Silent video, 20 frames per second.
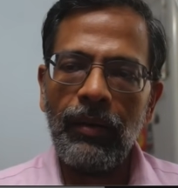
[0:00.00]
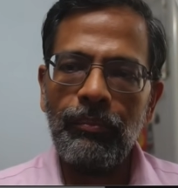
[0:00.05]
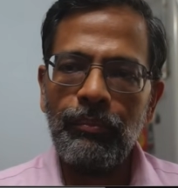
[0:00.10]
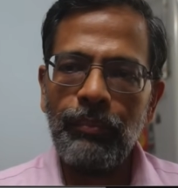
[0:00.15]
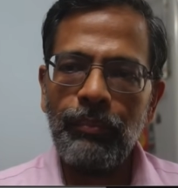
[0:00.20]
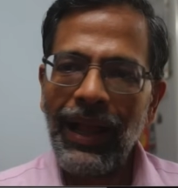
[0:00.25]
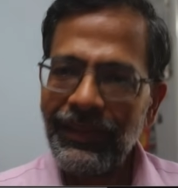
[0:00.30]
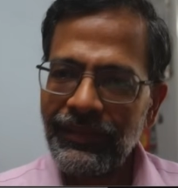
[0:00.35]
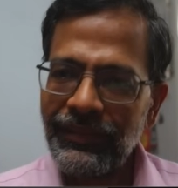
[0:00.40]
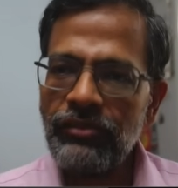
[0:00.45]

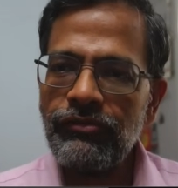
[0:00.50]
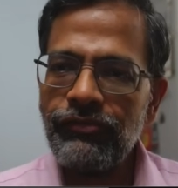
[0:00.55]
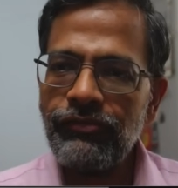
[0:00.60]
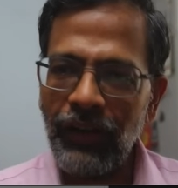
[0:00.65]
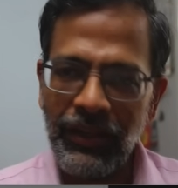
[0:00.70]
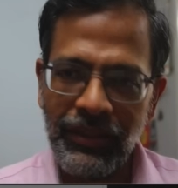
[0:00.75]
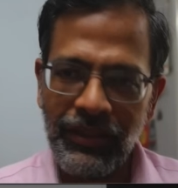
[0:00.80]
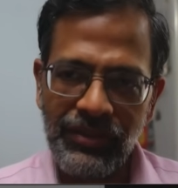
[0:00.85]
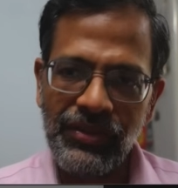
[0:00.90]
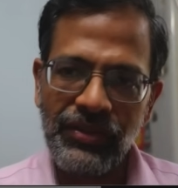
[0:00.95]
passive
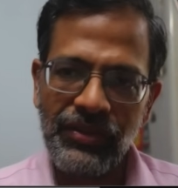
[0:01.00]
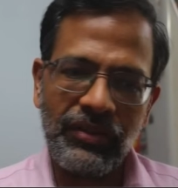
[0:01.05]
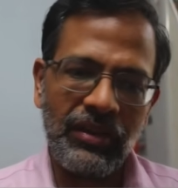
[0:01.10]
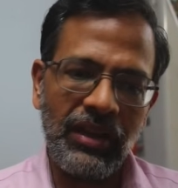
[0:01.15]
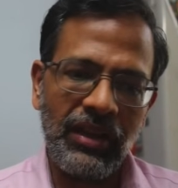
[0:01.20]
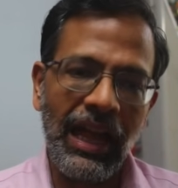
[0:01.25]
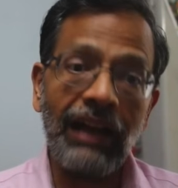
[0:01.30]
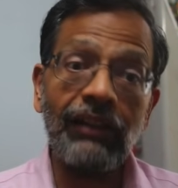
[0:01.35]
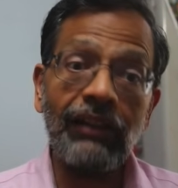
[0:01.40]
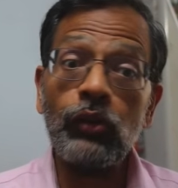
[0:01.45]

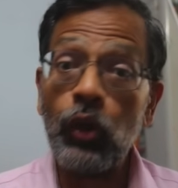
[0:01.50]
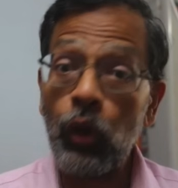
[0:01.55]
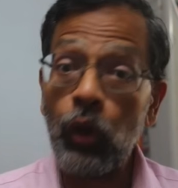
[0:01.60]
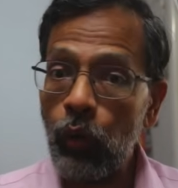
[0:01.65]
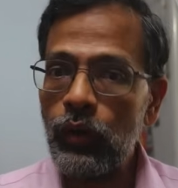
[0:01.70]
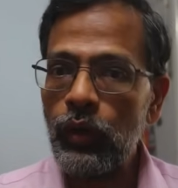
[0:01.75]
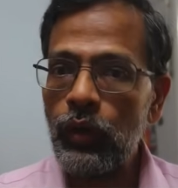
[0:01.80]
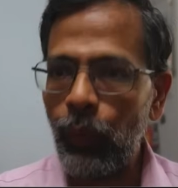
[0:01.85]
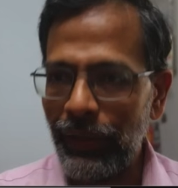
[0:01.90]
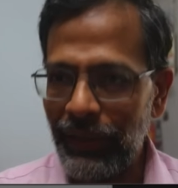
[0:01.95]
funds have
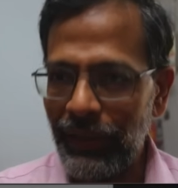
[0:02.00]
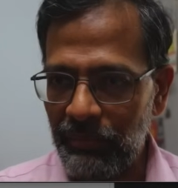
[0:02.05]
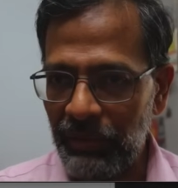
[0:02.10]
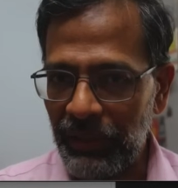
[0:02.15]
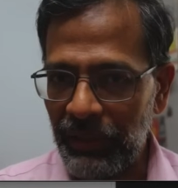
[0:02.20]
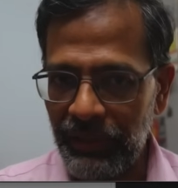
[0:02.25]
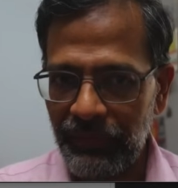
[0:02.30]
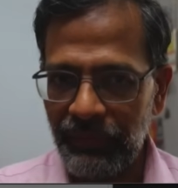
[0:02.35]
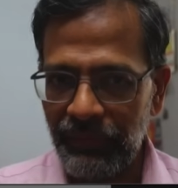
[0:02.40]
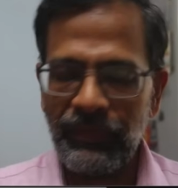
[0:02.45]
grown quite a
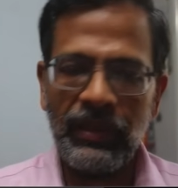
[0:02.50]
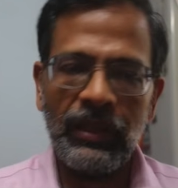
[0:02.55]
bit.